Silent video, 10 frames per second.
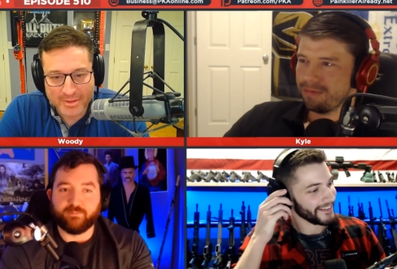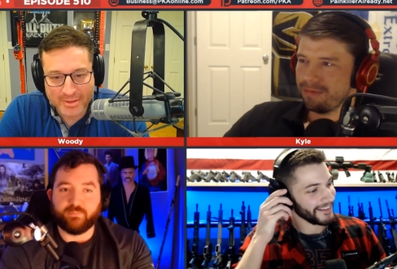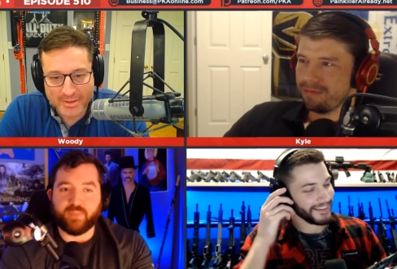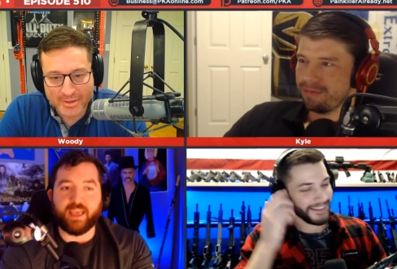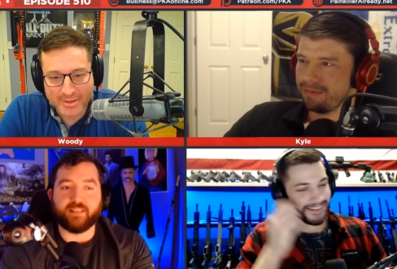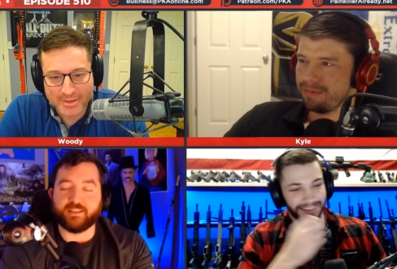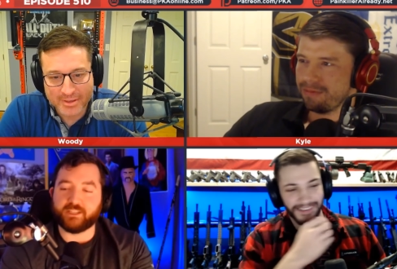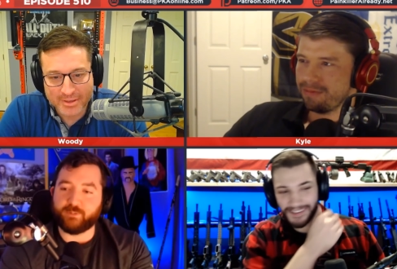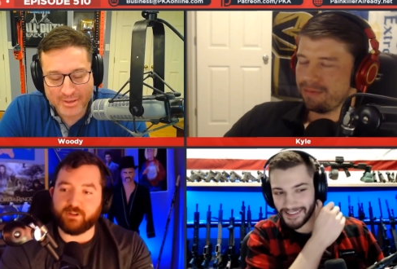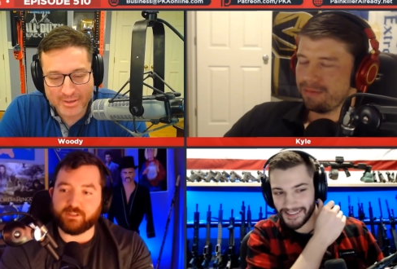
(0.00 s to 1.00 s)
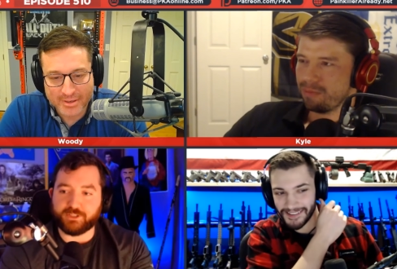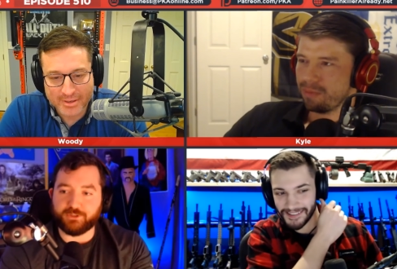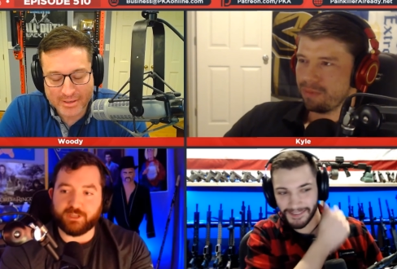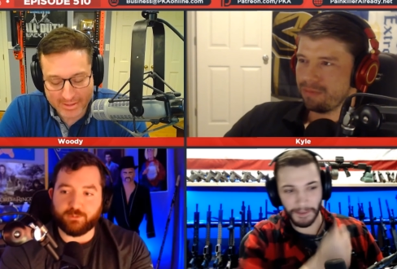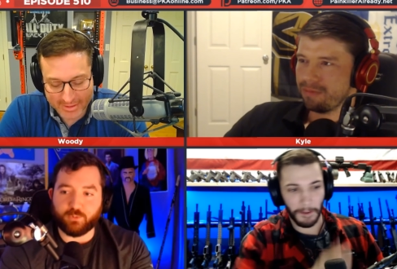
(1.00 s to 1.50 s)
Speaker 1: had the experience
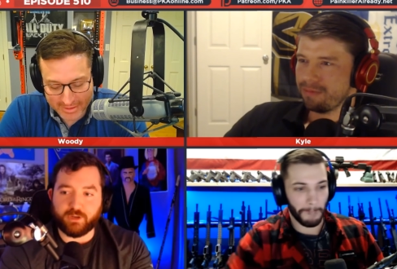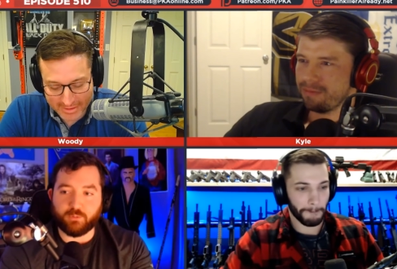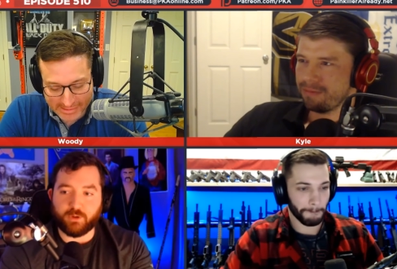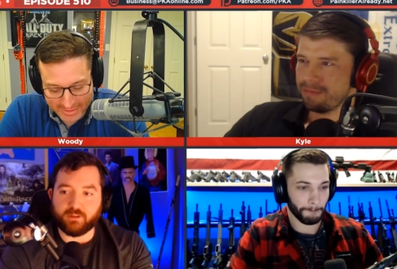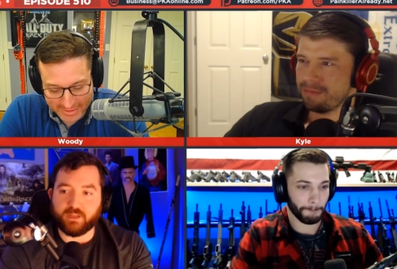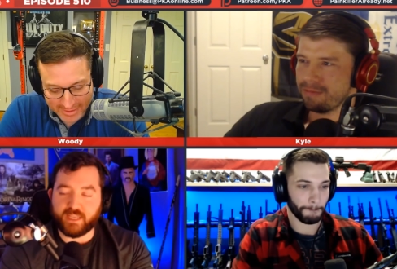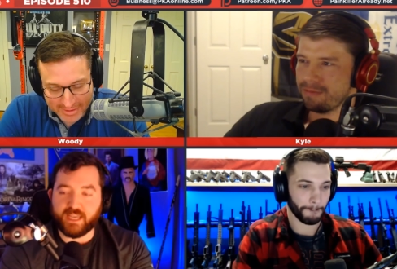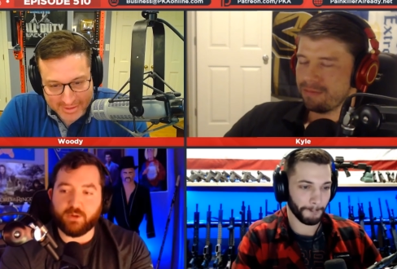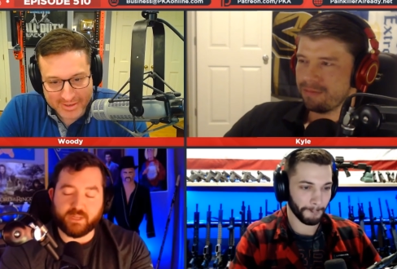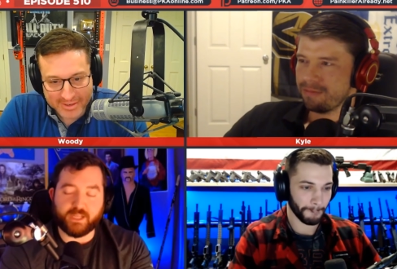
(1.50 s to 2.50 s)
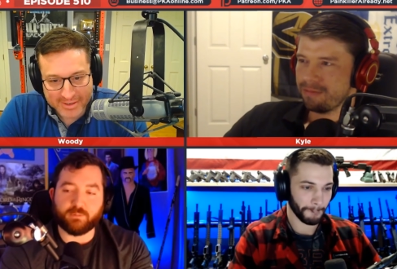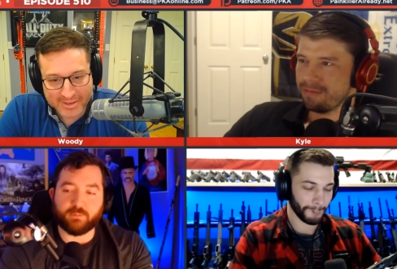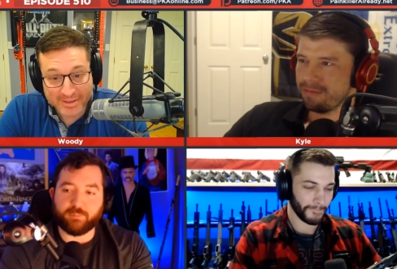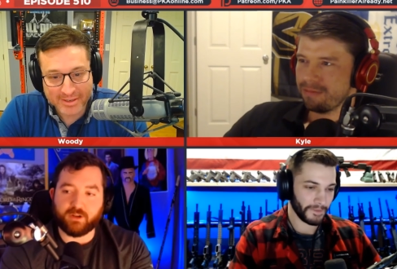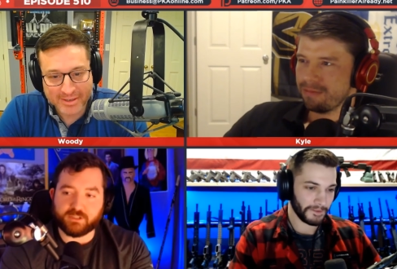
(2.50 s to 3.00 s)
you did, Woody, where you're like, yeah, I would hear
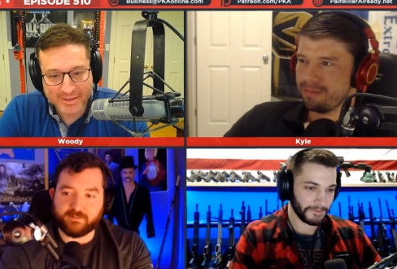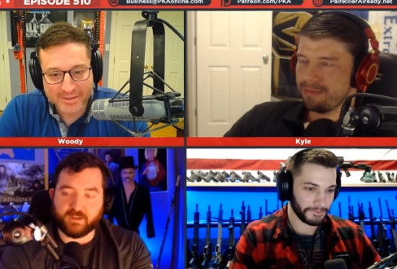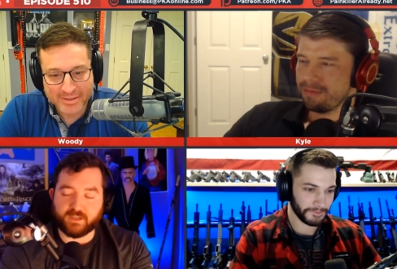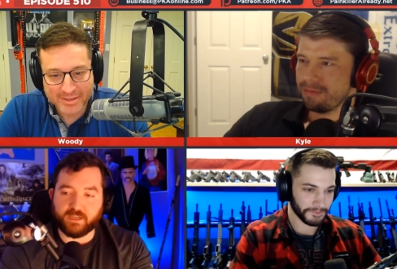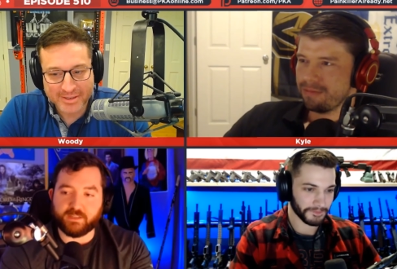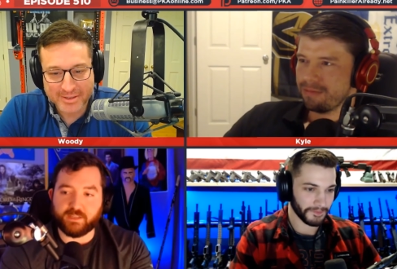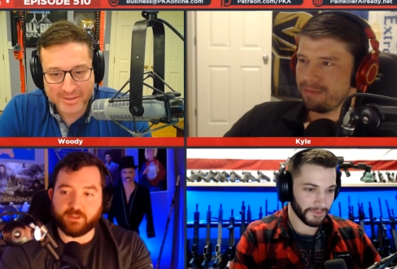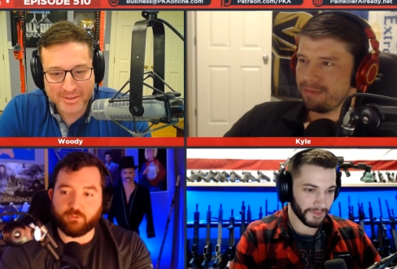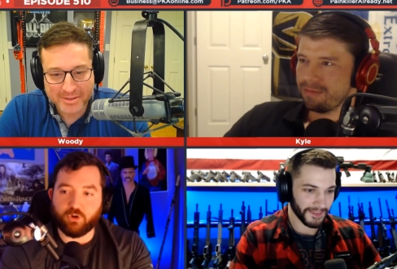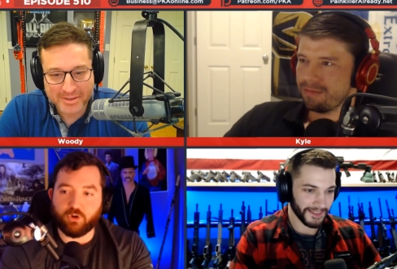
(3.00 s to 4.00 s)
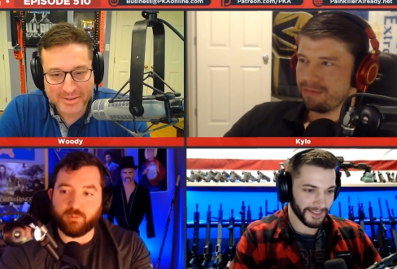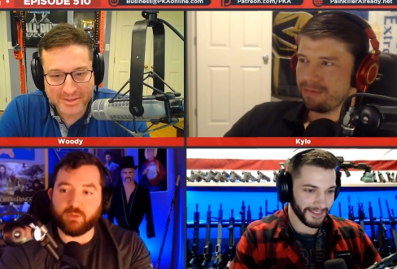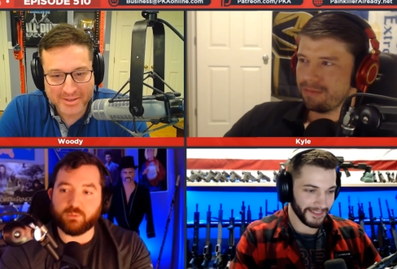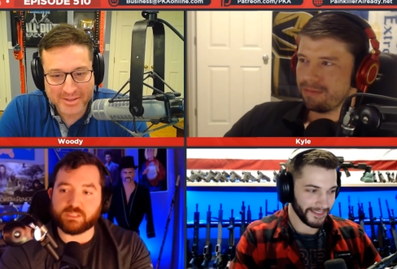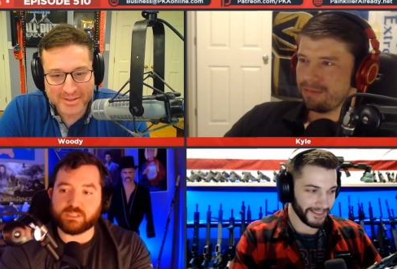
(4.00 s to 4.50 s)
my parents fucking in the other room, and
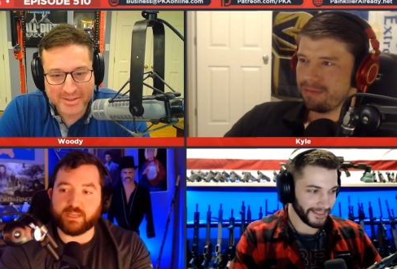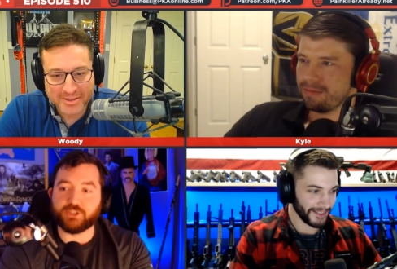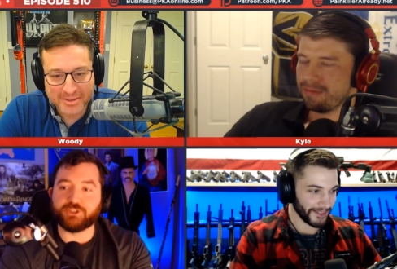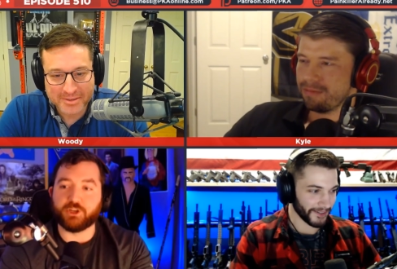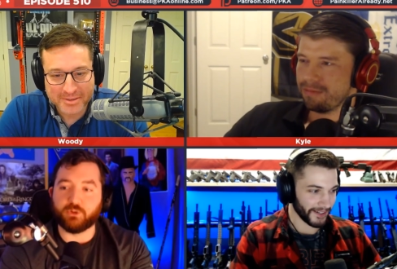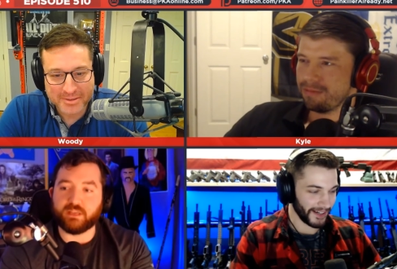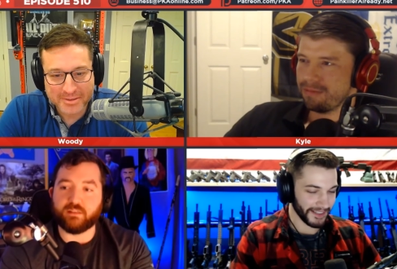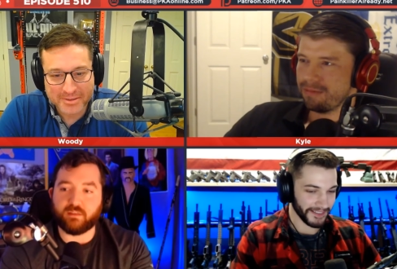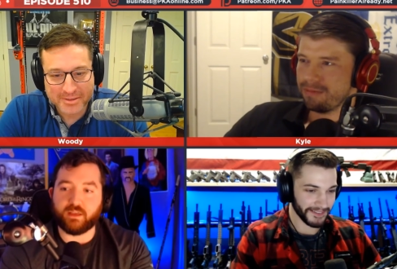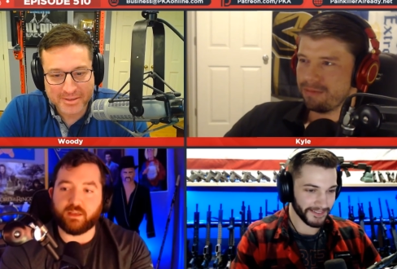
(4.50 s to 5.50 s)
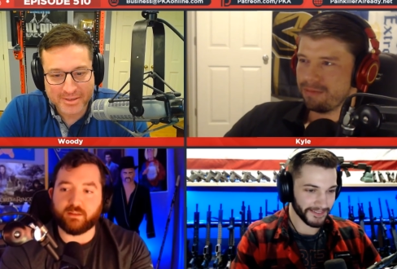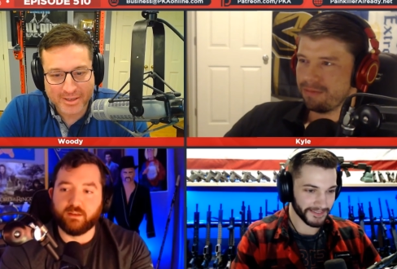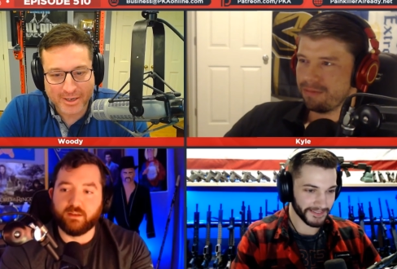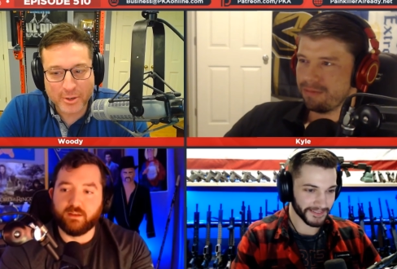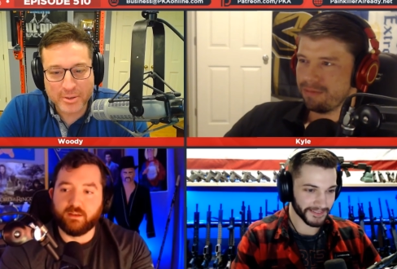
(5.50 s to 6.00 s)
it was like a oh, jokey God. thing.
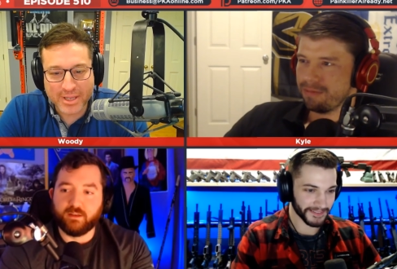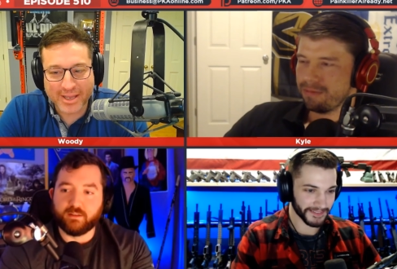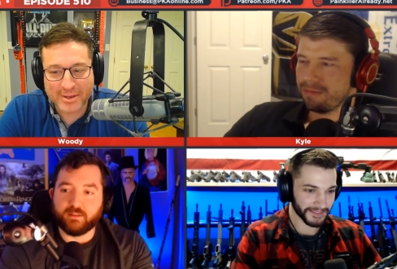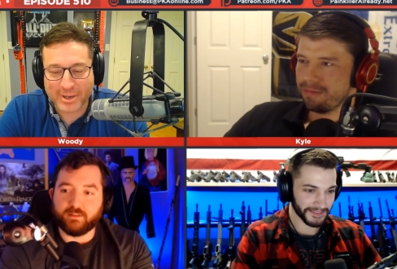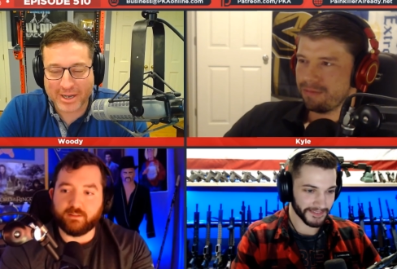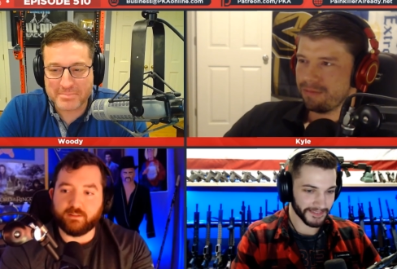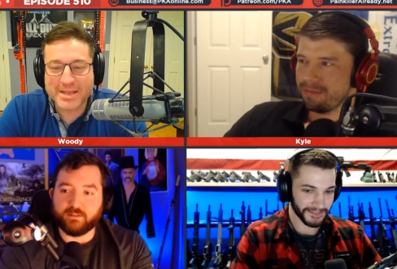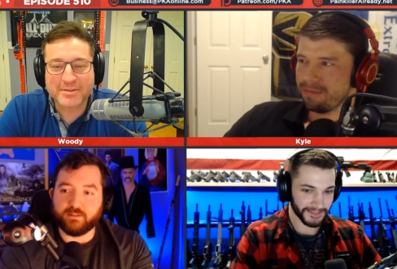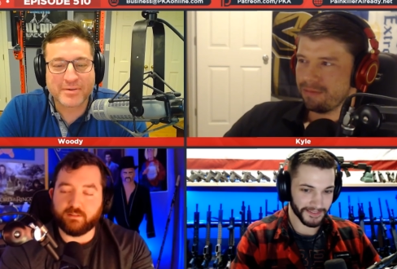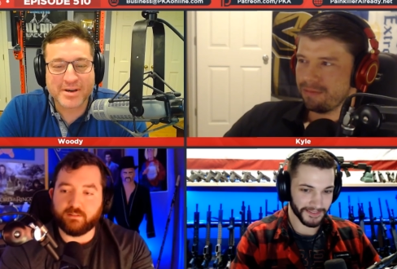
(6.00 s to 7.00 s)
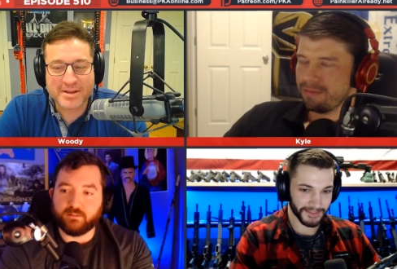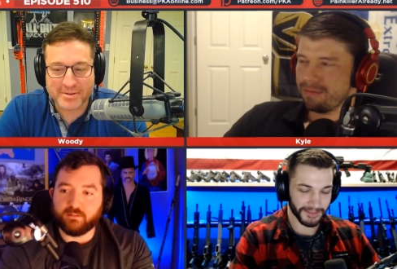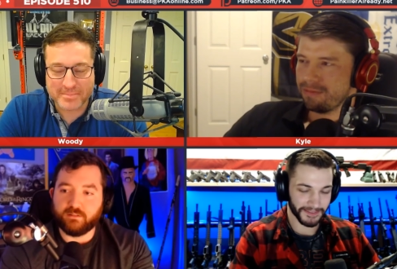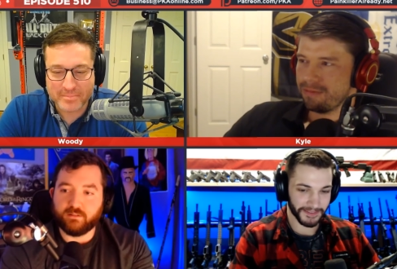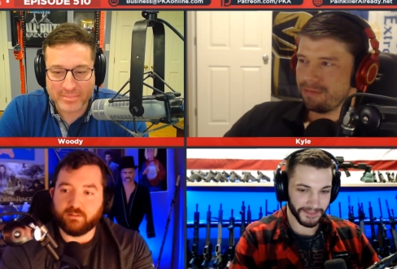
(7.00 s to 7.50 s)
Speaker 2: Oh yeah, I'd make fun of
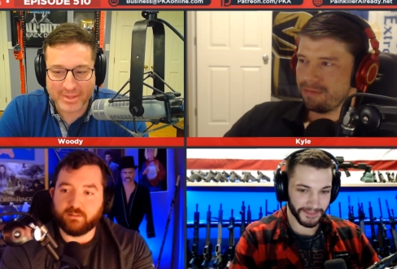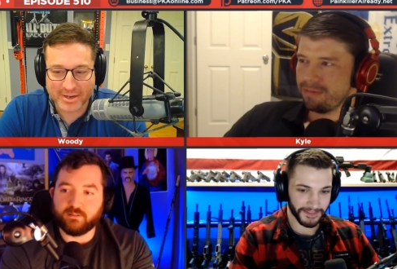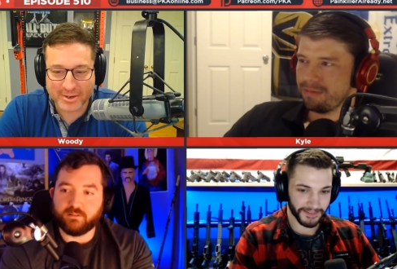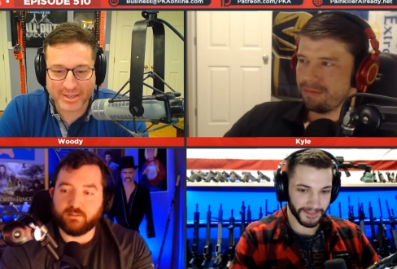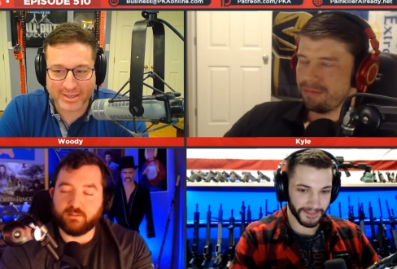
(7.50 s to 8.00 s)
them. You know, like